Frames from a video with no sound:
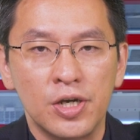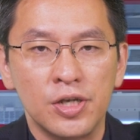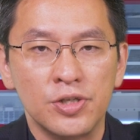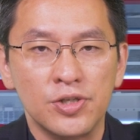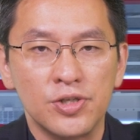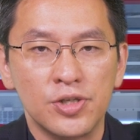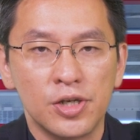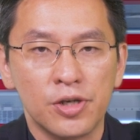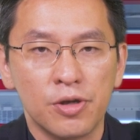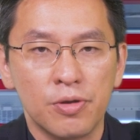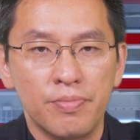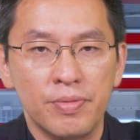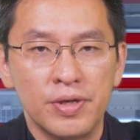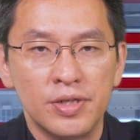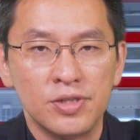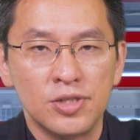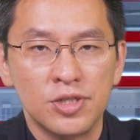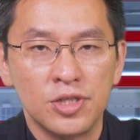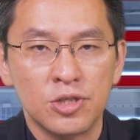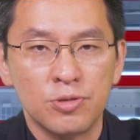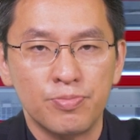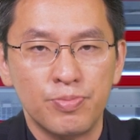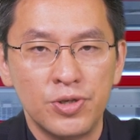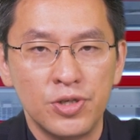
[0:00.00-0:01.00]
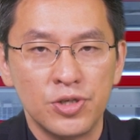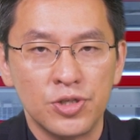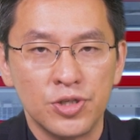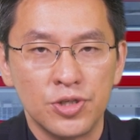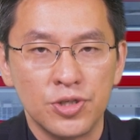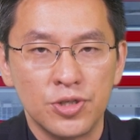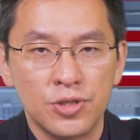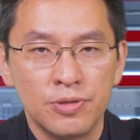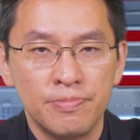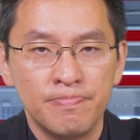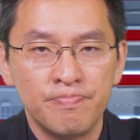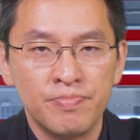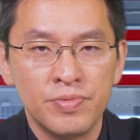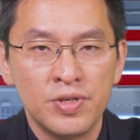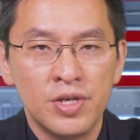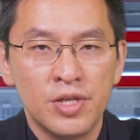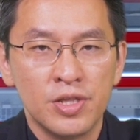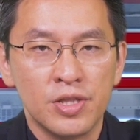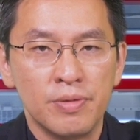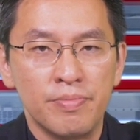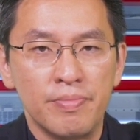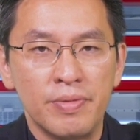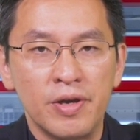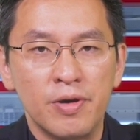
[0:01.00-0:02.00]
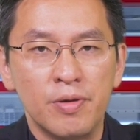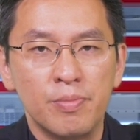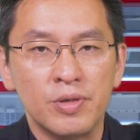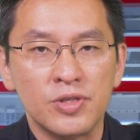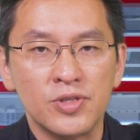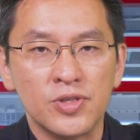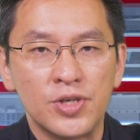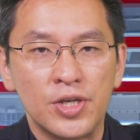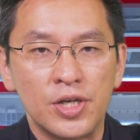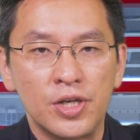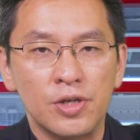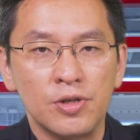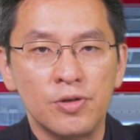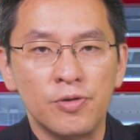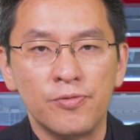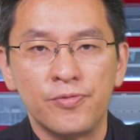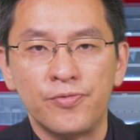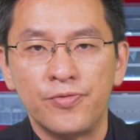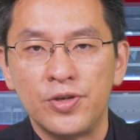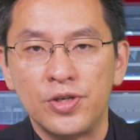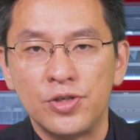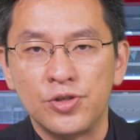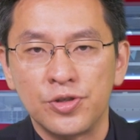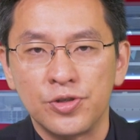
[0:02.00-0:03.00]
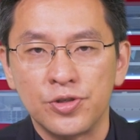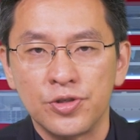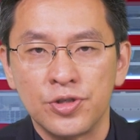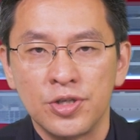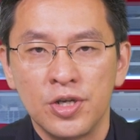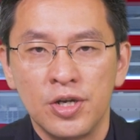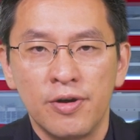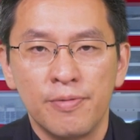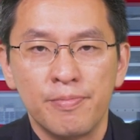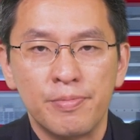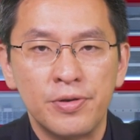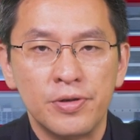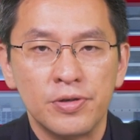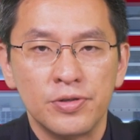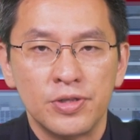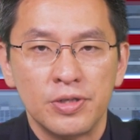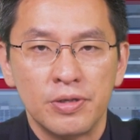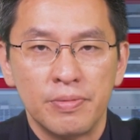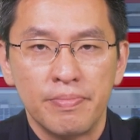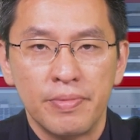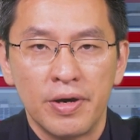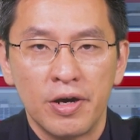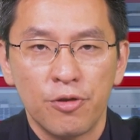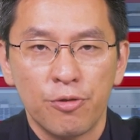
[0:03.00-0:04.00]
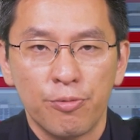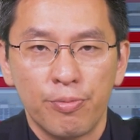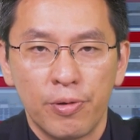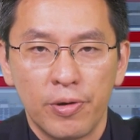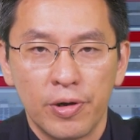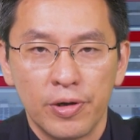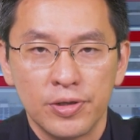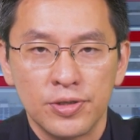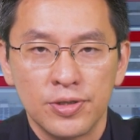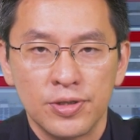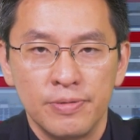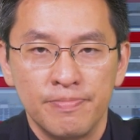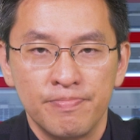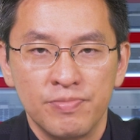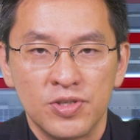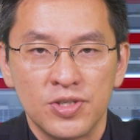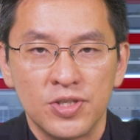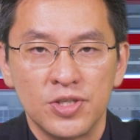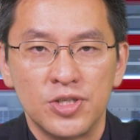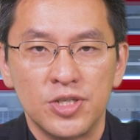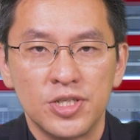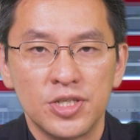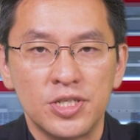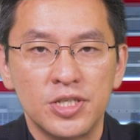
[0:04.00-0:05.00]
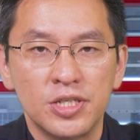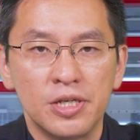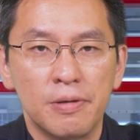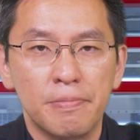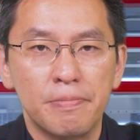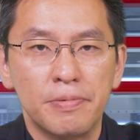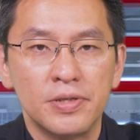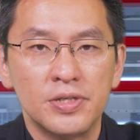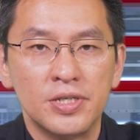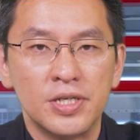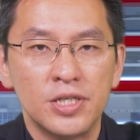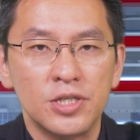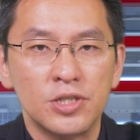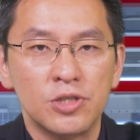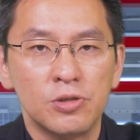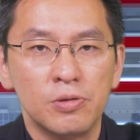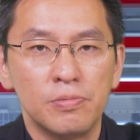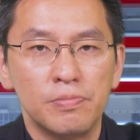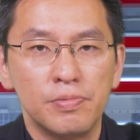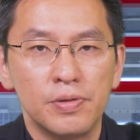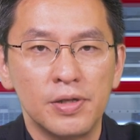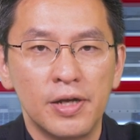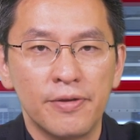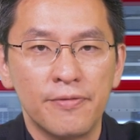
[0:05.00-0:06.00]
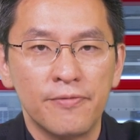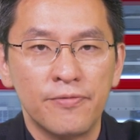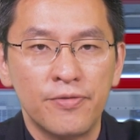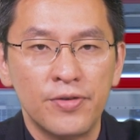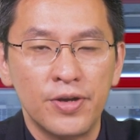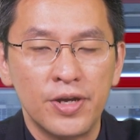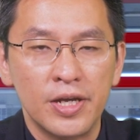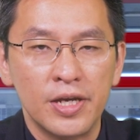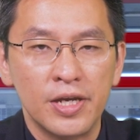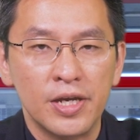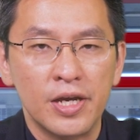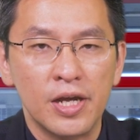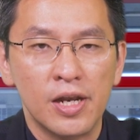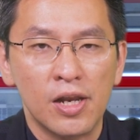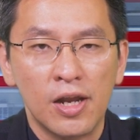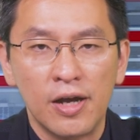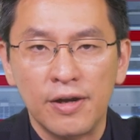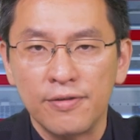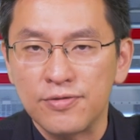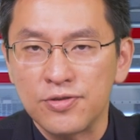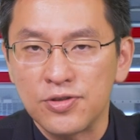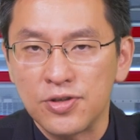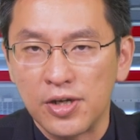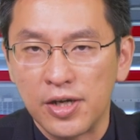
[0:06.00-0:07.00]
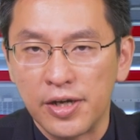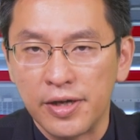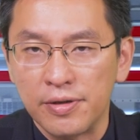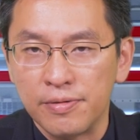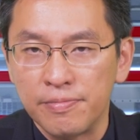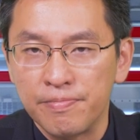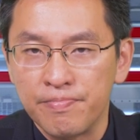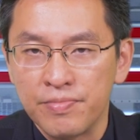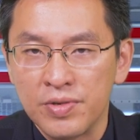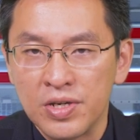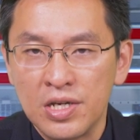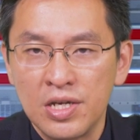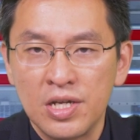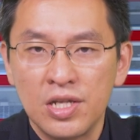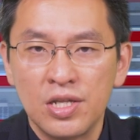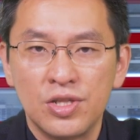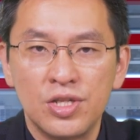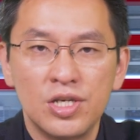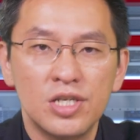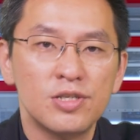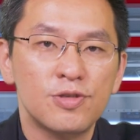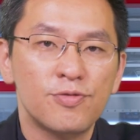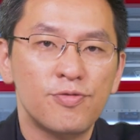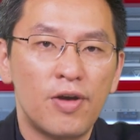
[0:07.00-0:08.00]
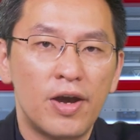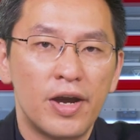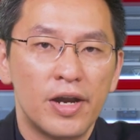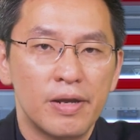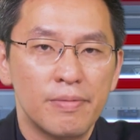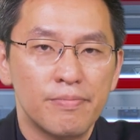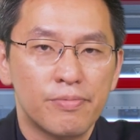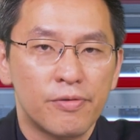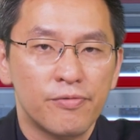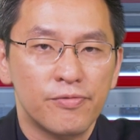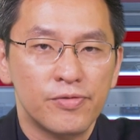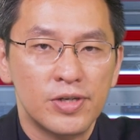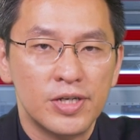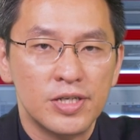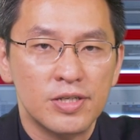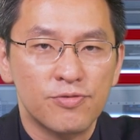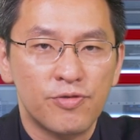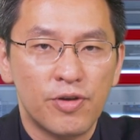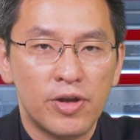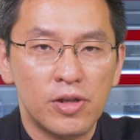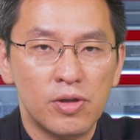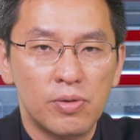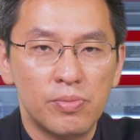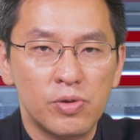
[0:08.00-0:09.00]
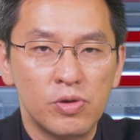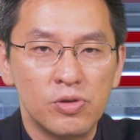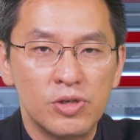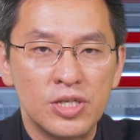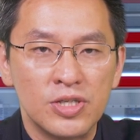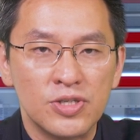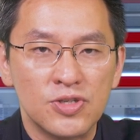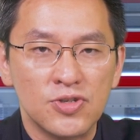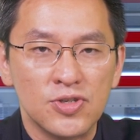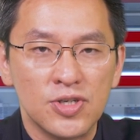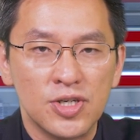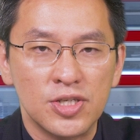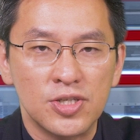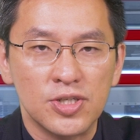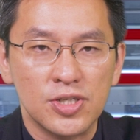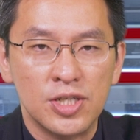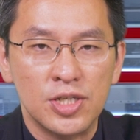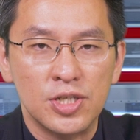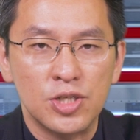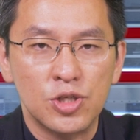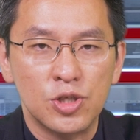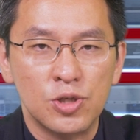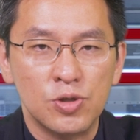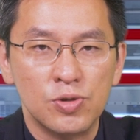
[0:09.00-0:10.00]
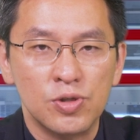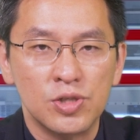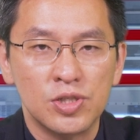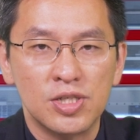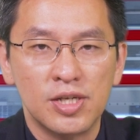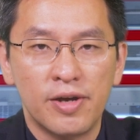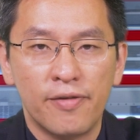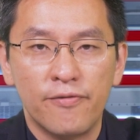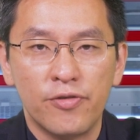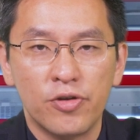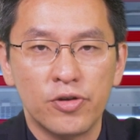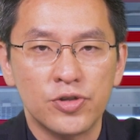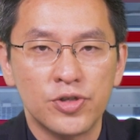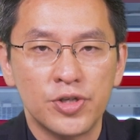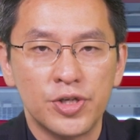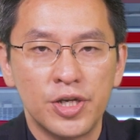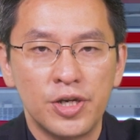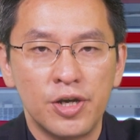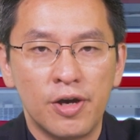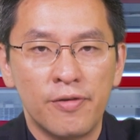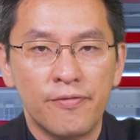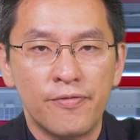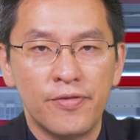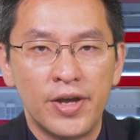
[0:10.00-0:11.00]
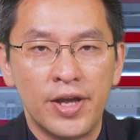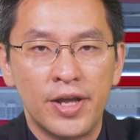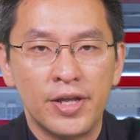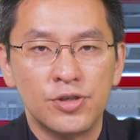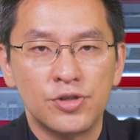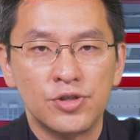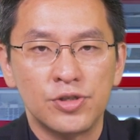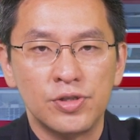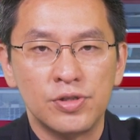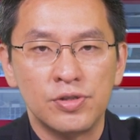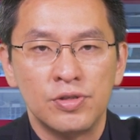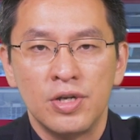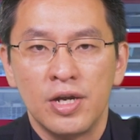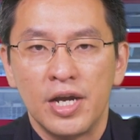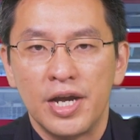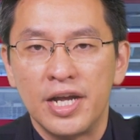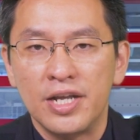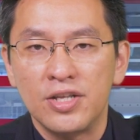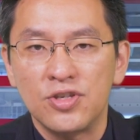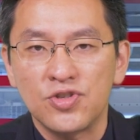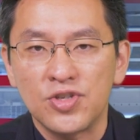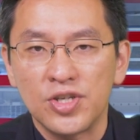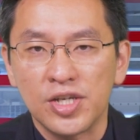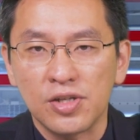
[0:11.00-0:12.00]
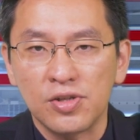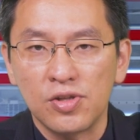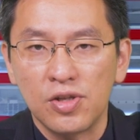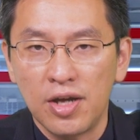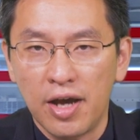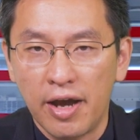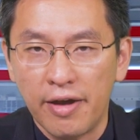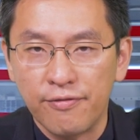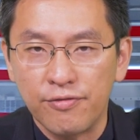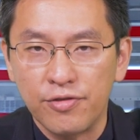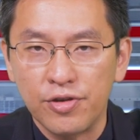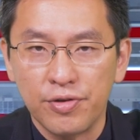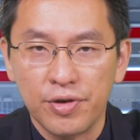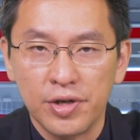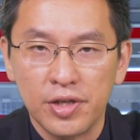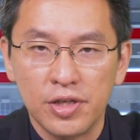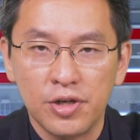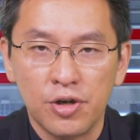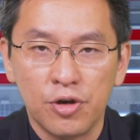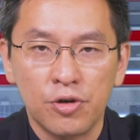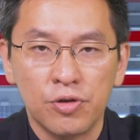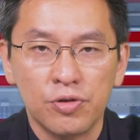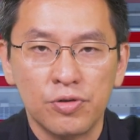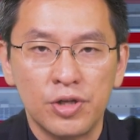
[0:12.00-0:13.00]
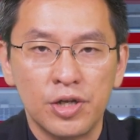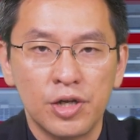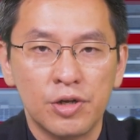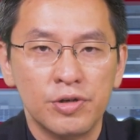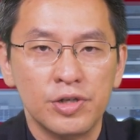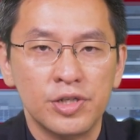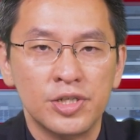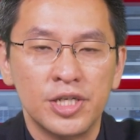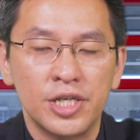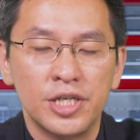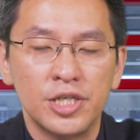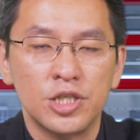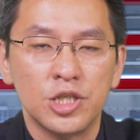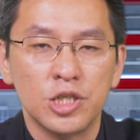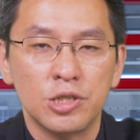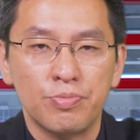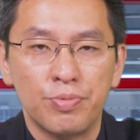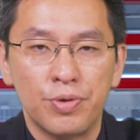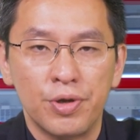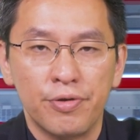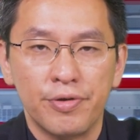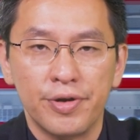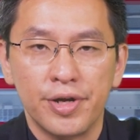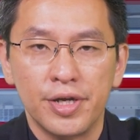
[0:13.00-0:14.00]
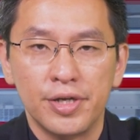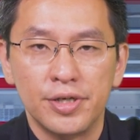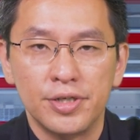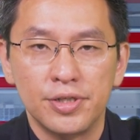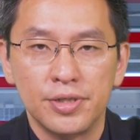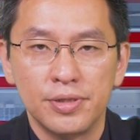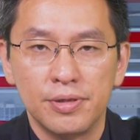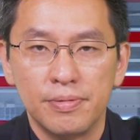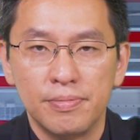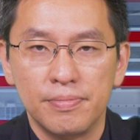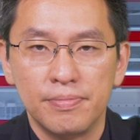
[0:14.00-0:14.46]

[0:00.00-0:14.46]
undocumented species. The male mosquito features piercing mouthparts, suggesting a potential blood-feeding lifestyle. This finding provides valuable insights into the diversity of ancient insect life during the early Cretaceous period.